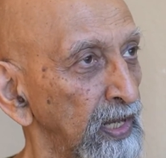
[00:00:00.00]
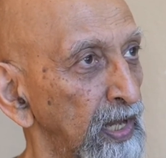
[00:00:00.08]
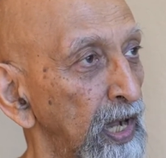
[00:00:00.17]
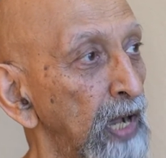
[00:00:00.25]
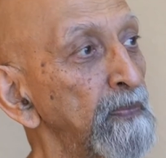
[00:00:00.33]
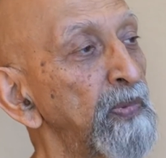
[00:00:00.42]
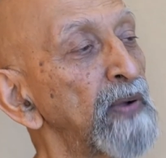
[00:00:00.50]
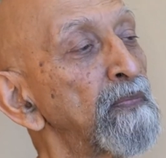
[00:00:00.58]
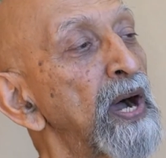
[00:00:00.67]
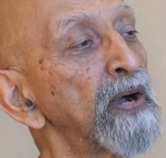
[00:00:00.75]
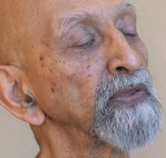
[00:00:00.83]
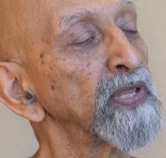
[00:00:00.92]
up
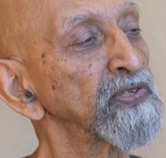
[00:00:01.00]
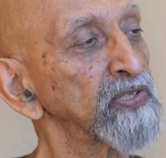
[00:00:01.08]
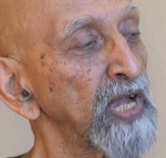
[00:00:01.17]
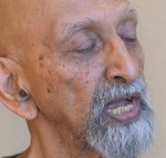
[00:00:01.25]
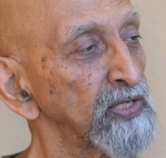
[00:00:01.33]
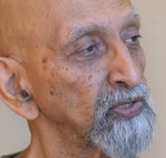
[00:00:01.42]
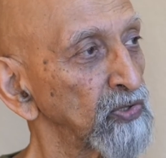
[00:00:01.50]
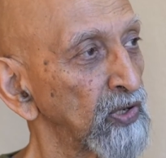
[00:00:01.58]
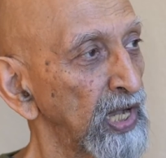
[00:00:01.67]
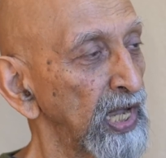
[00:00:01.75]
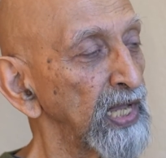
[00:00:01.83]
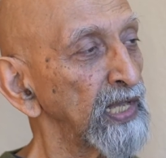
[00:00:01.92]
above the sky so
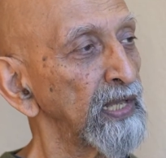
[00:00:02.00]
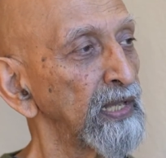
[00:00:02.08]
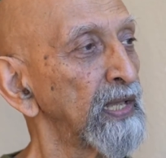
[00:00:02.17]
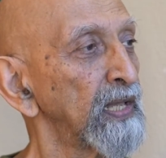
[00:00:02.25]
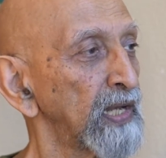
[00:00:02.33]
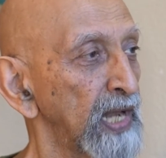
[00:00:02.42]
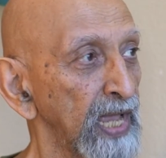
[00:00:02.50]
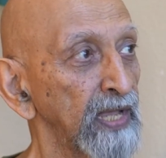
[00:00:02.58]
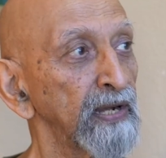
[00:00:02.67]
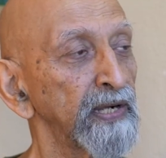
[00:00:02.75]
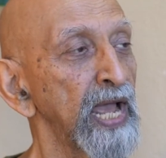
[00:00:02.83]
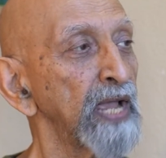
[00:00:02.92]
high,
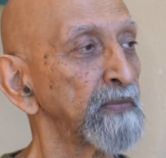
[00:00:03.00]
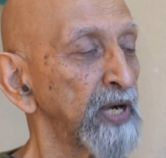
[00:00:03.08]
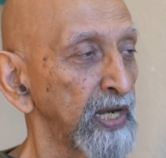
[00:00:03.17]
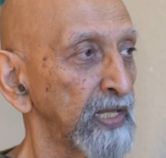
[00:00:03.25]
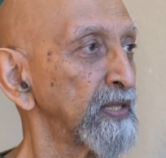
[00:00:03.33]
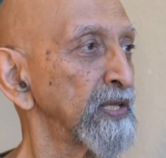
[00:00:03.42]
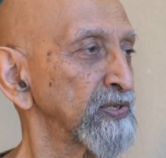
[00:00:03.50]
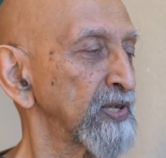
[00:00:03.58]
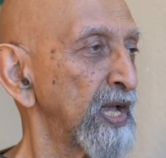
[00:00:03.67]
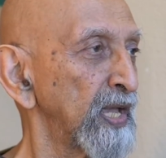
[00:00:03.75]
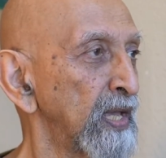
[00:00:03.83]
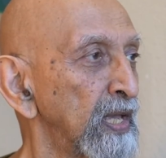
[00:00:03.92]
like a diamond in the
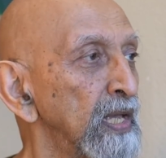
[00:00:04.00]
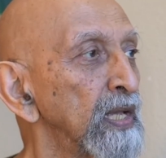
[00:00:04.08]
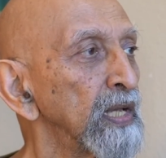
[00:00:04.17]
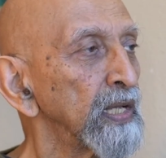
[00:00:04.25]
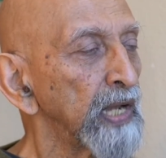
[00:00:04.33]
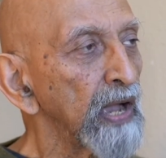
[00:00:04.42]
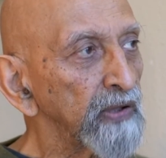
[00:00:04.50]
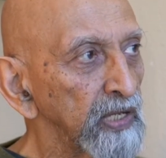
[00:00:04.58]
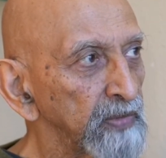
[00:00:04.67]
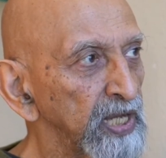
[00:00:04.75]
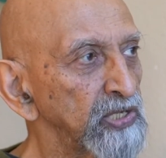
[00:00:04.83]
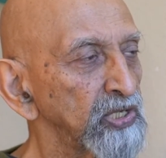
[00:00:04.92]
sky. Now
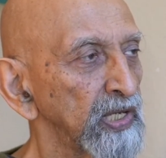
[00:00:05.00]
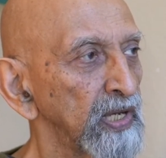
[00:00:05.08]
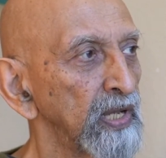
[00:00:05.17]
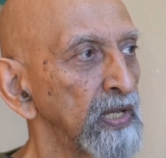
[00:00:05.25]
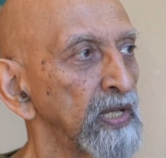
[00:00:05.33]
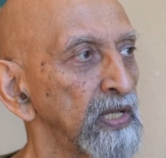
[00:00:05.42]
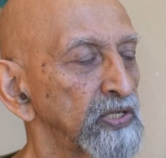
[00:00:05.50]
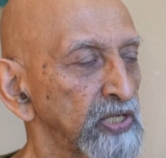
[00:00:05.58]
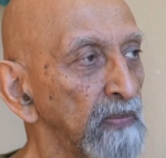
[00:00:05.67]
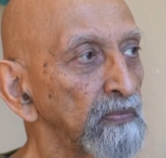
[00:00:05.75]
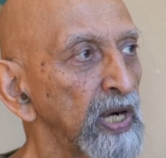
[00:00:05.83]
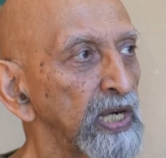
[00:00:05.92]
imagine
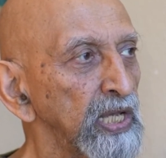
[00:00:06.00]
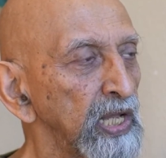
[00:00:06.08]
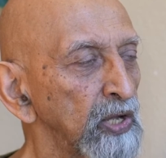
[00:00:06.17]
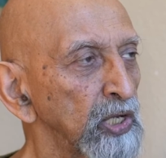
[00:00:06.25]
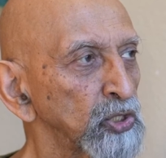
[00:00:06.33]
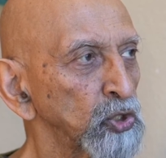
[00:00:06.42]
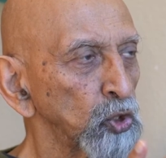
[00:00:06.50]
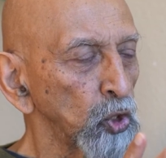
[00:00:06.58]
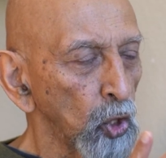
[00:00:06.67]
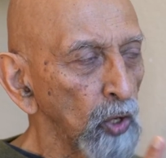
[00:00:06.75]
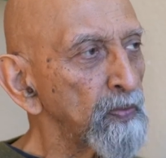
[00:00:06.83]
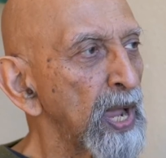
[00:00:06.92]
somebody who has
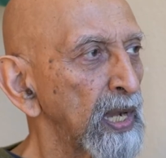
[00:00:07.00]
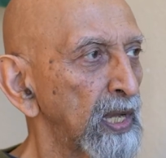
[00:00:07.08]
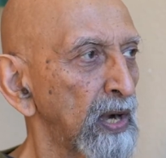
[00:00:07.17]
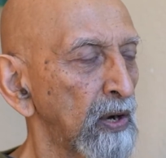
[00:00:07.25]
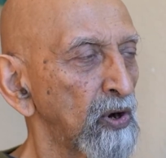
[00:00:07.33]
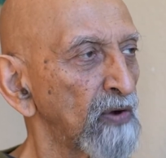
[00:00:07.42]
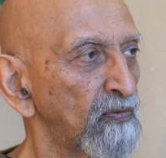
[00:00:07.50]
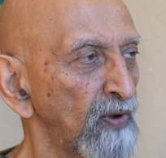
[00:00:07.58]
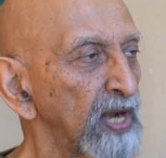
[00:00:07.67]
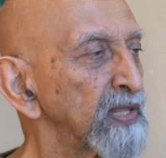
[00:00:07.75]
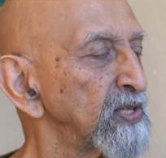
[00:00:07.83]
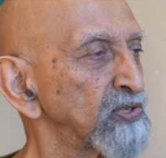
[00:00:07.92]
no background of
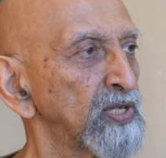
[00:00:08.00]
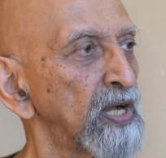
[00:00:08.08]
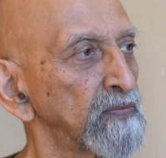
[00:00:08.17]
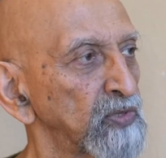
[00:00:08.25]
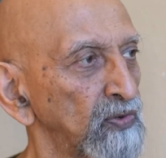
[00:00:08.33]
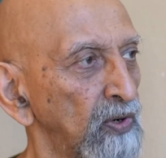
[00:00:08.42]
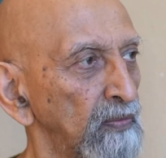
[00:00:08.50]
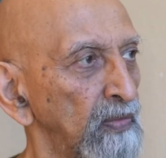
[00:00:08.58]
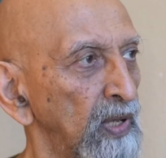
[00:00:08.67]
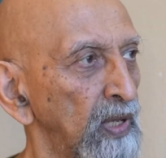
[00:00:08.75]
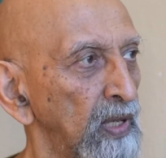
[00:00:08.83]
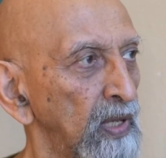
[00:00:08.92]
where this comes from,
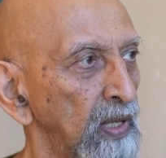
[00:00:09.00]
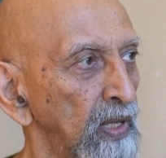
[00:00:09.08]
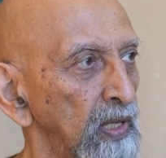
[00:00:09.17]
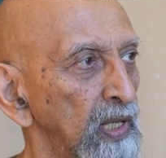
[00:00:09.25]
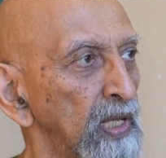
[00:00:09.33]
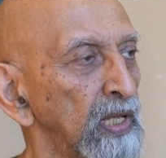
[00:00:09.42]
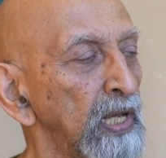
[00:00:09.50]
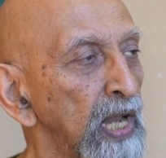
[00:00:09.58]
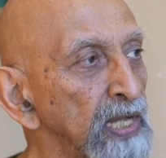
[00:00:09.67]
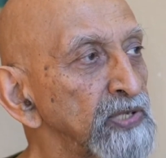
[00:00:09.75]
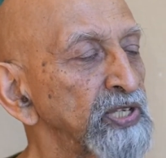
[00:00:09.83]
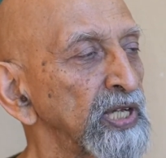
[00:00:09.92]

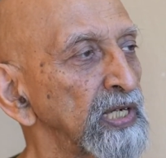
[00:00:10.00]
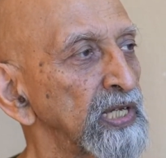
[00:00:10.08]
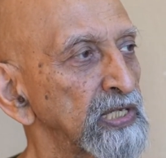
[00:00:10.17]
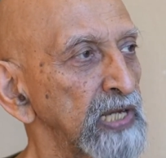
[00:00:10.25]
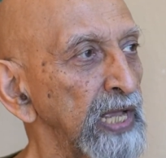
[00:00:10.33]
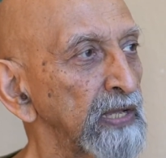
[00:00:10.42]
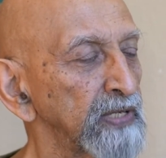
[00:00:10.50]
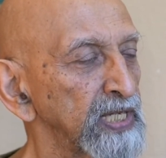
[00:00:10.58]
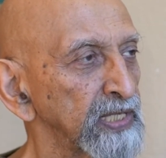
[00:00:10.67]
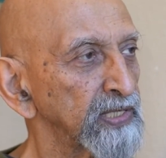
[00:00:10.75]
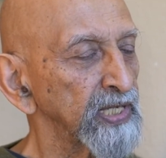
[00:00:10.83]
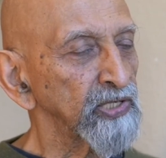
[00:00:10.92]
learns English language
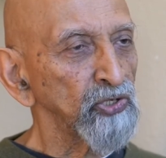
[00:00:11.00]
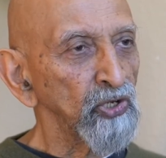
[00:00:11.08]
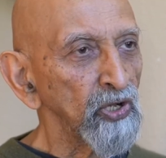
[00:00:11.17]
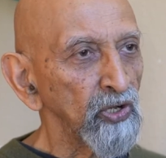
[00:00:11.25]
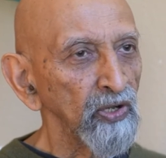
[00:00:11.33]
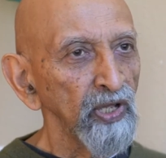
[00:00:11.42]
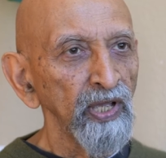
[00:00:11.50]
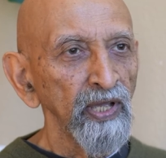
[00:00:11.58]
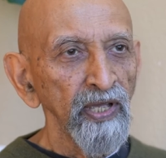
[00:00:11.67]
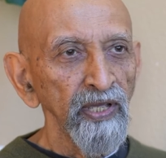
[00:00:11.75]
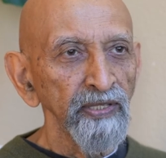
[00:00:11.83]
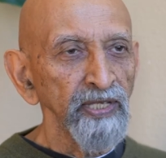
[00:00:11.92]
and says,
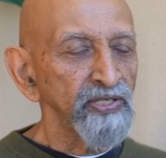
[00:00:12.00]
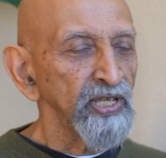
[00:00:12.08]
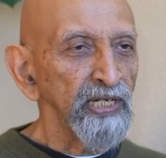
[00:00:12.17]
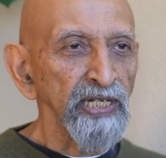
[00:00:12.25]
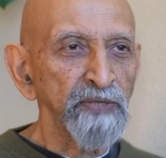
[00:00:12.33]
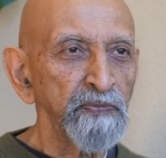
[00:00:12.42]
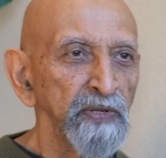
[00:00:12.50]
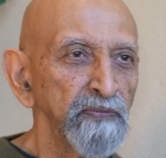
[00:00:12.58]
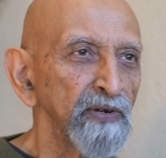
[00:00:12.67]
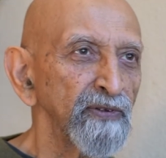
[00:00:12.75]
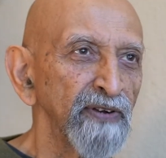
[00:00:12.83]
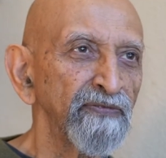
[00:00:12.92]
these English
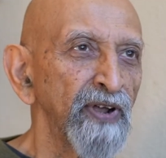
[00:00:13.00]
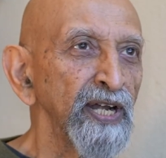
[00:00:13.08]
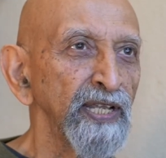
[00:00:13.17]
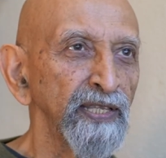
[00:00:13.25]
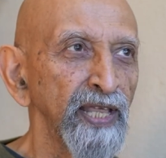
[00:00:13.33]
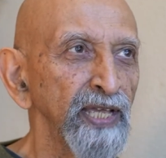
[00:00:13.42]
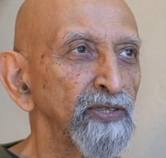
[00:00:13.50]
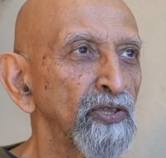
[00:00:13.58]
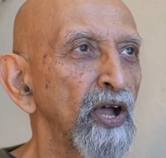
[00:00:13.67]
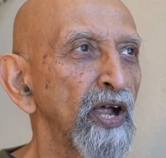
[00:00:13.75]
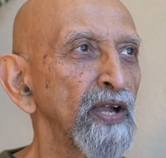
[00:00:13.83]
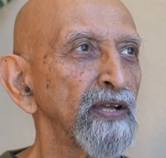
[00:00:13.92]
people were funny. They
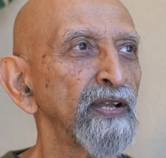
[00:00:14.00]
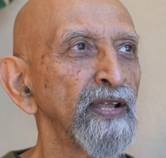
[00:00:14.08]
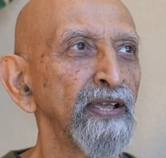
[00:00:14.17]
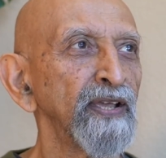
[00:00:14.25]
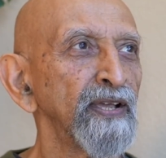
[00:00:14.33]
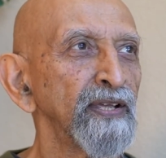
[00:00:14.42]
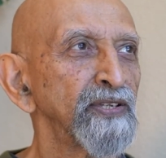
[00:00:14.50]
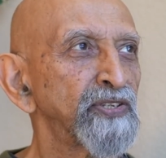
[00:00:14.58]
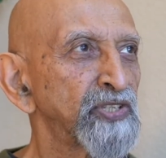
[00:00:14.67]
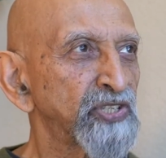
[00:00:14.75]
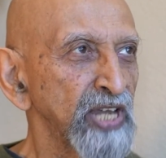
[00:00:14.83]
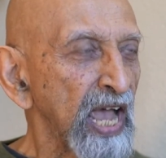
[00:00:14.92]
thought
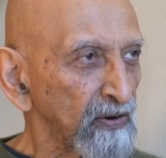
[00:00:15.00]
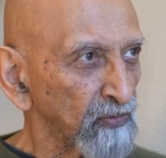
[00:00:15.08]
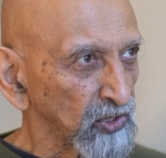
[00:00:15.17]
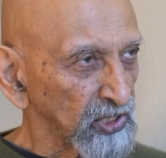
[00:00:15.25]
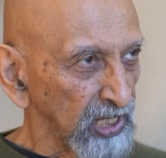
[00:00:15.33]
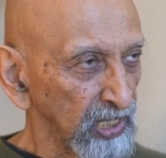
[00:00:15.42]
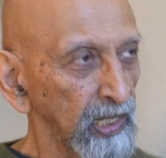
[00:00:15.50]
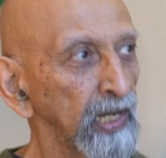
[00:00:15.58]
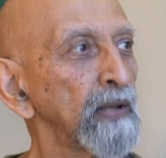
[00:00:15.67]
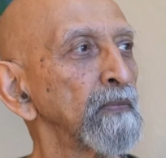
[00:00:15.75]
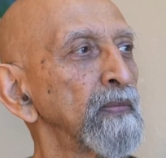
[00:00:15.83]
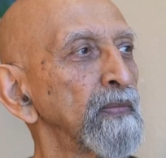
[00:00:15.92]
star was little,